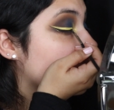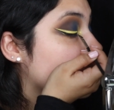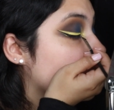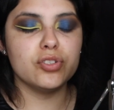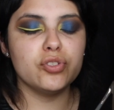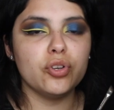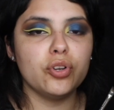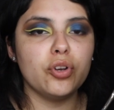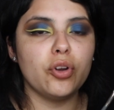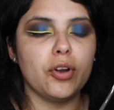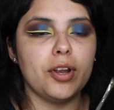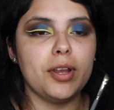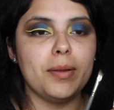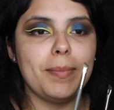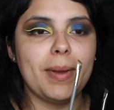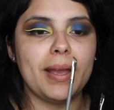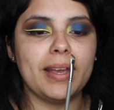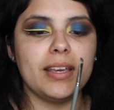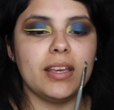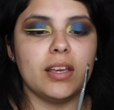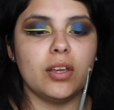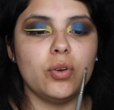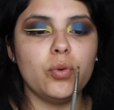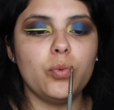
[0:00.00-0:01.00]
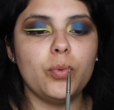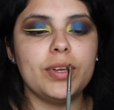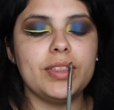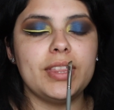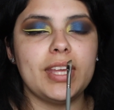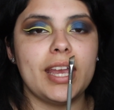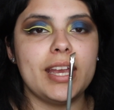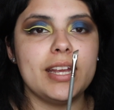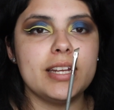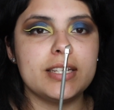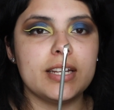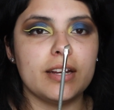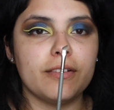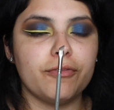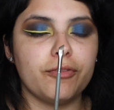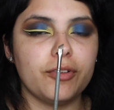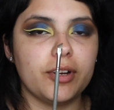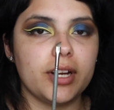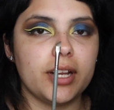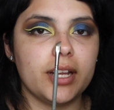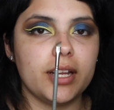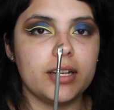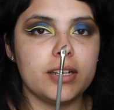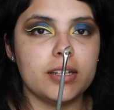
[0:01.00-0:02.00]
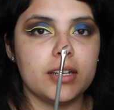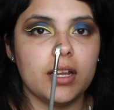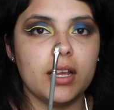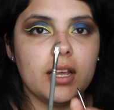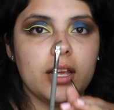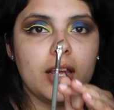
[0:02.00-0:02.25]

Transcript: So going back in with a different